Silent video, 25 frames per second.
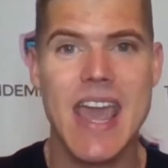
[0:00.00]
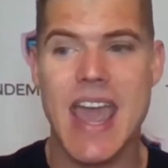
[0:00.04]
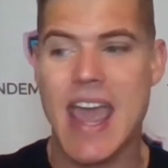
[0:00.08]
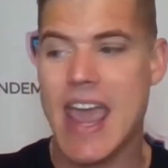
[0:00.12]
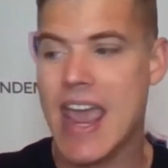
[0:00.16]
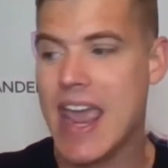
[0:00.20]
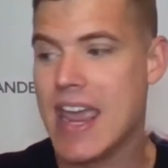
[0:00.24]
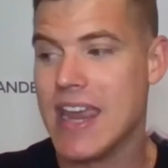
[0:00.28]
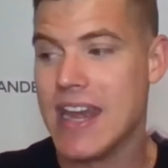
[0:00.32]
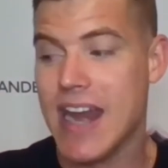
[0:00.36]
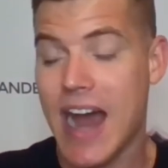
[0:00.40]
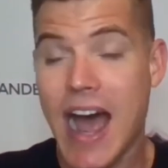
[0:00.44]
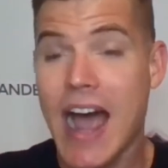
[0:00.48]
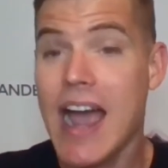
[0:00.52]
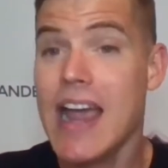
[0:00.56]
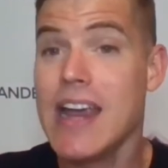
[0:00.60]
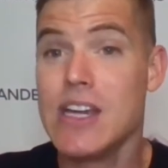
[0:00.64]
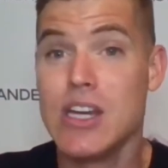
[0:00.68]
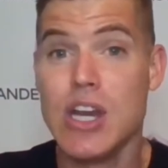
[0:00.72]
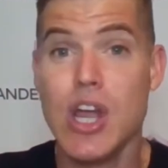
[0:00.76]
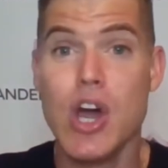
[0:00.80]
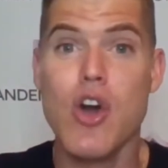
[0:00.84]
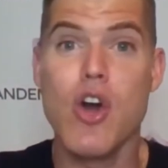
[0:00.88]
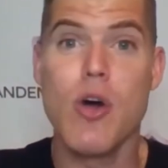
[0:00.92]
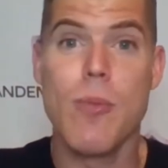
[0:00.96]
And I
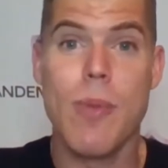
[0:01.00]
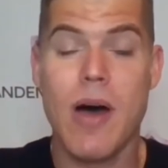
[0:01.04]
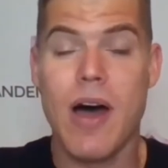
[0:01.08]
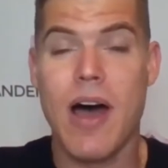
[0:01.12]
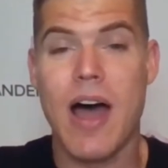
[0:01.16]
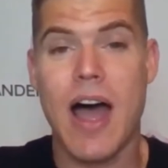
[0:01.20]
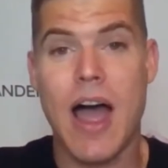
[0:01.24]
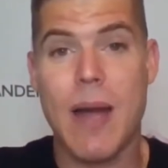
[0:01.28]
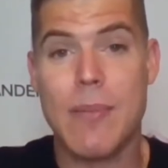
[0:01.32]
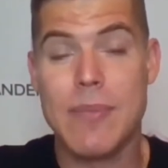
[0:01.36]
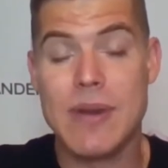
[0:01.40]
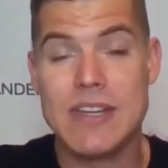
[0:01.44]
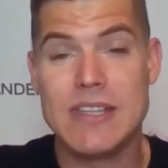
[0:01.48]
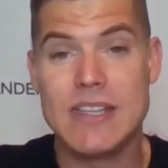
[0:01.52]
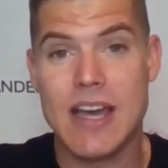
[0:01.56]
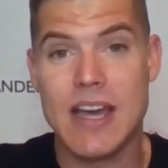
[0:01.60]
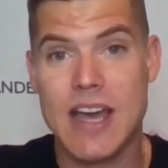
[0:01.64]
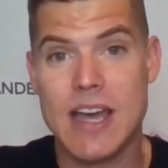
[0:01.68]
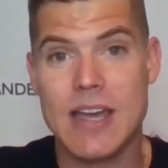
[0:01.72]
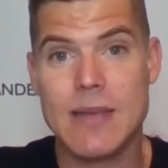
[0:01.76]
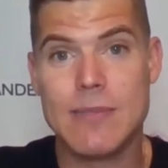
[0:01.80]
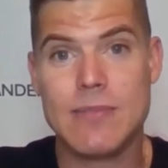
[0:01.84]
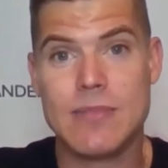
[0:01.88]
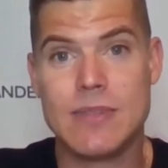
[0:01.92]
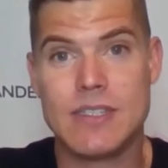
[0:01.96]
know about how many
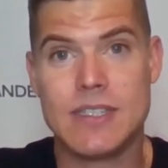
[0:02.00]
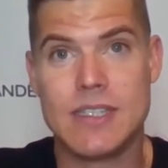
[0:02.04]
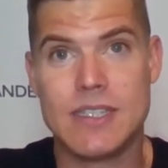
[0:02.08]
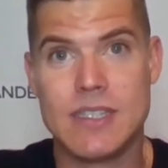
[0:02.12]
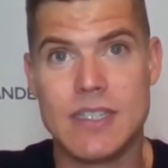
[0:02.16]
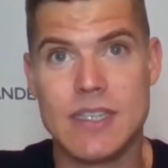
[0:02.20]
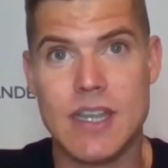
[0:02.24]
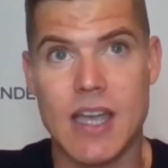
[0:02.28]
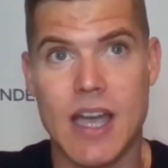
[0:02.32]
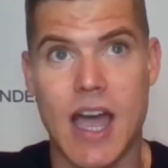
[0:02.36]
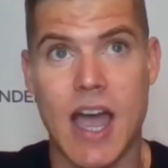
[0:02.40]
times